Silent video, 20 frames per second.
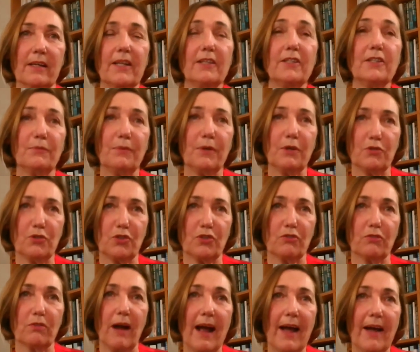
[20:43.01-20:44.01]
interviews
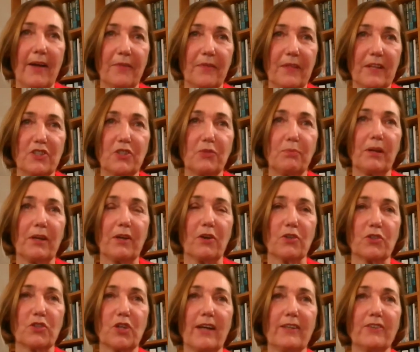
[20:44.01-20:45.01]
around this,
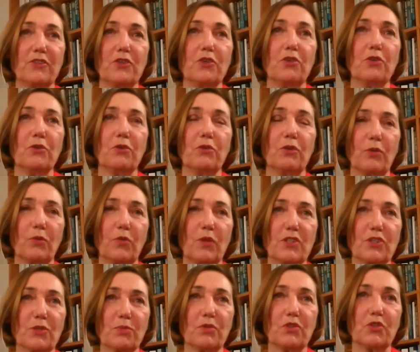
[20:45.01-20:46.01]
because I knew that
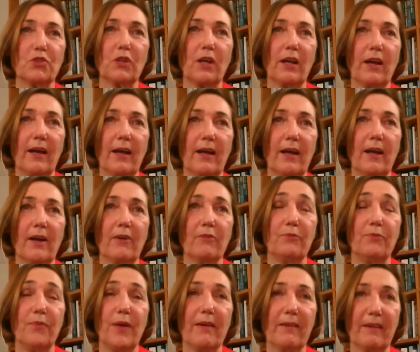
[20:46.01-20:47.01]
this was a
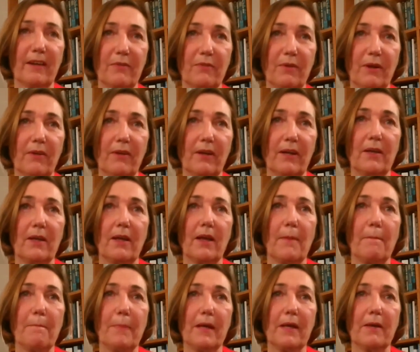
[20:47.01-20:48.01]
very, very
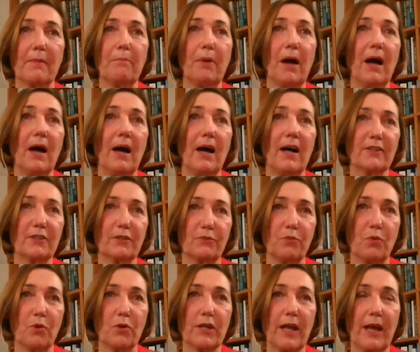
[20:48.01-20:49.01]
big part
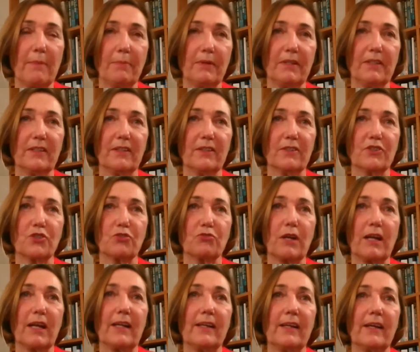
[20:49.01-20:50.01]
of what happened in
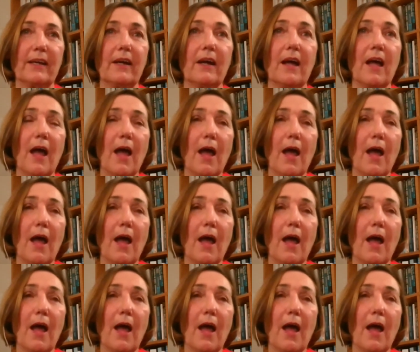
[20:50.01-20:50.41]
Australia.